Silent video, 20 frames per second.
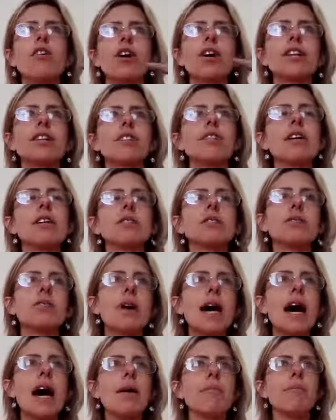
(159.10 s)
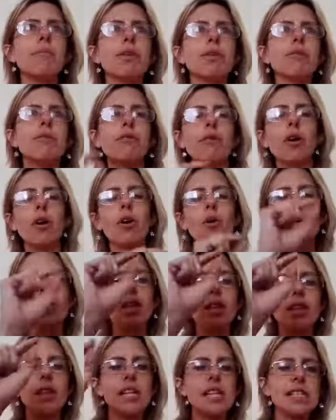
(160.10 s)
going around the web,
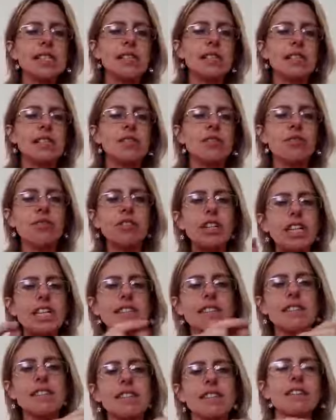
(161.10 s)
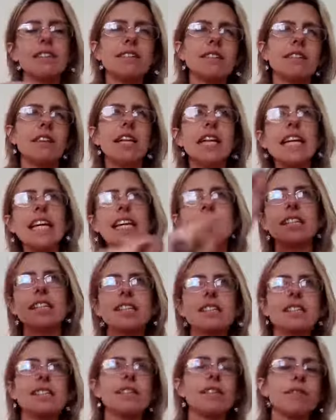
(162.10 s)
following these streets,
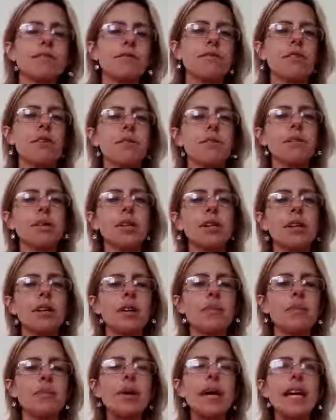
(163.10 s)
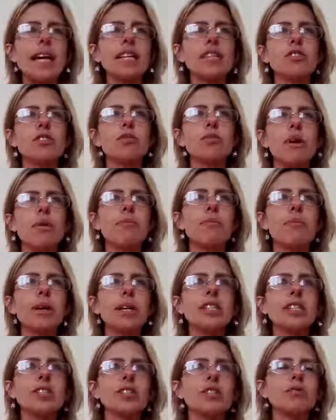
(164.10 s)
links from a web
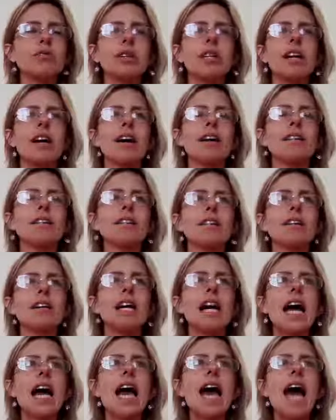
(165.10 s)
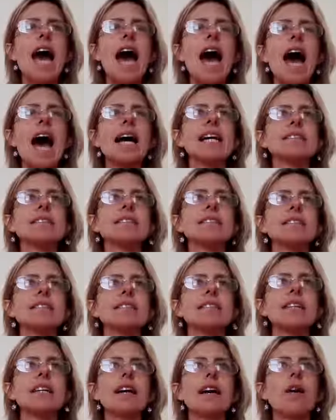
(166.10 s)
page to another.
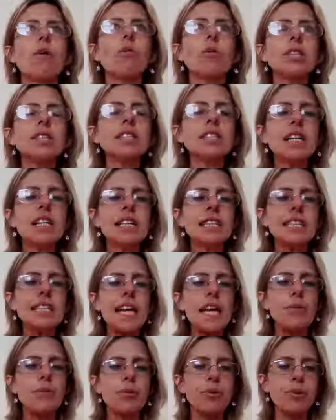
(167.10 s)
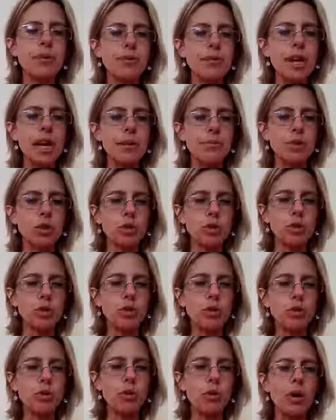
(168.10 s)
And what are they programmed to
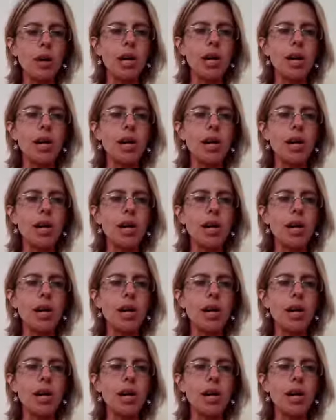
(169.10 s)
do?